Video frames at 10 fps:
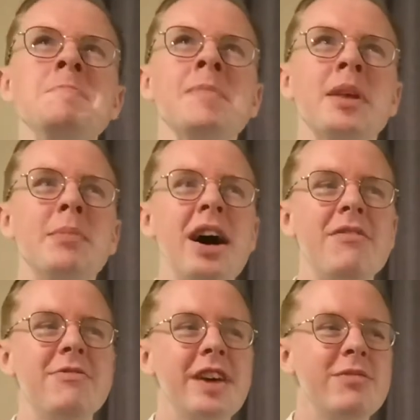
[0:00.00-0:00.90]
My
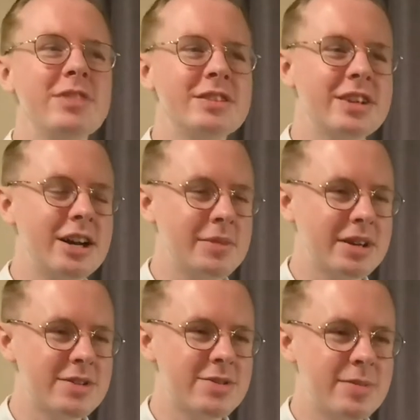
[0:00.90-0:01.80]
favorite comic
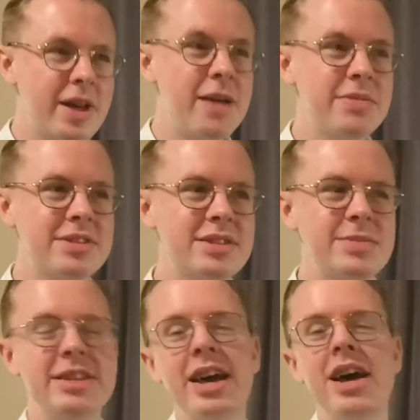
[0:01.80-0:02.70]
strip happens to be
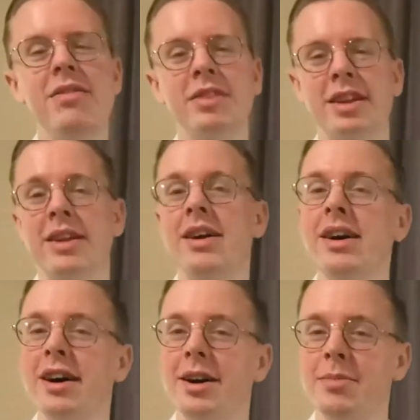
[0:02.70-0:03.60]
Calvin and
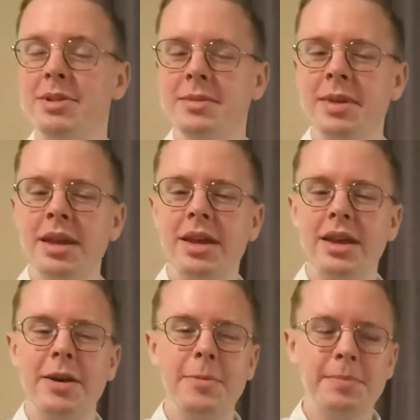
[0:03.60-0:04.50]
Hobbes,
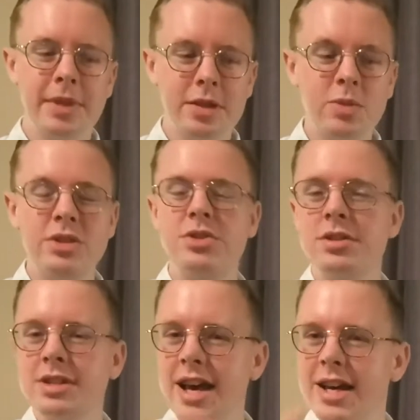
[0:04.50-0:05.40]
in which the
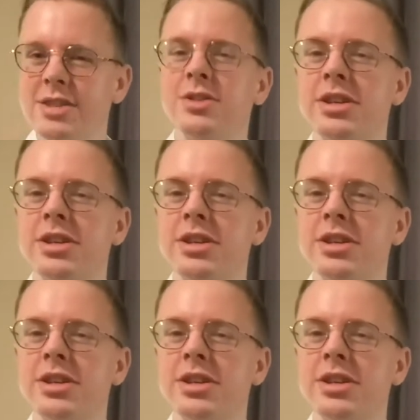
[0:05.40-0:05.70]
dad is looking